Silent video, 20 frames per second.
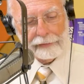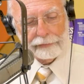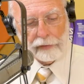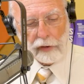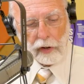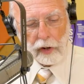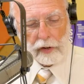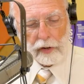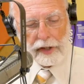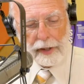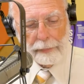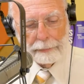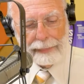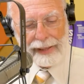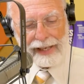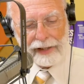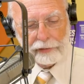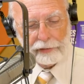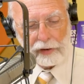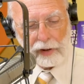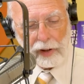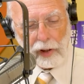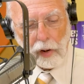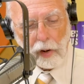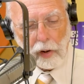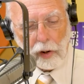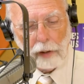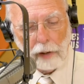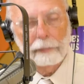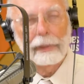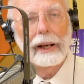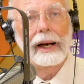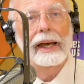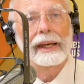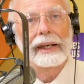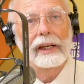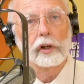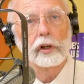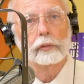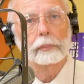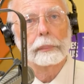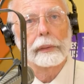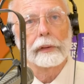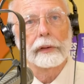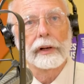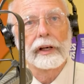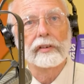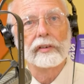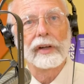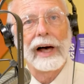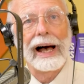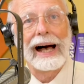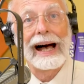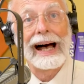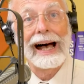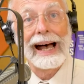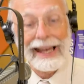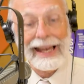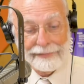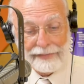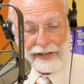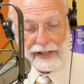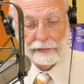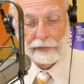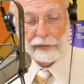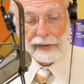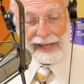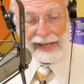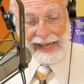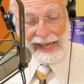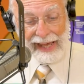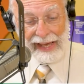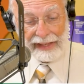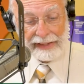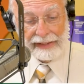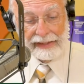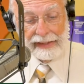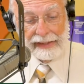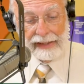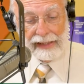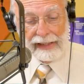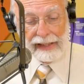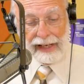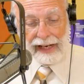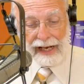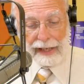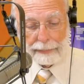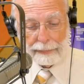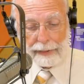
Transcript: far the best car buying experience I've ever had. I've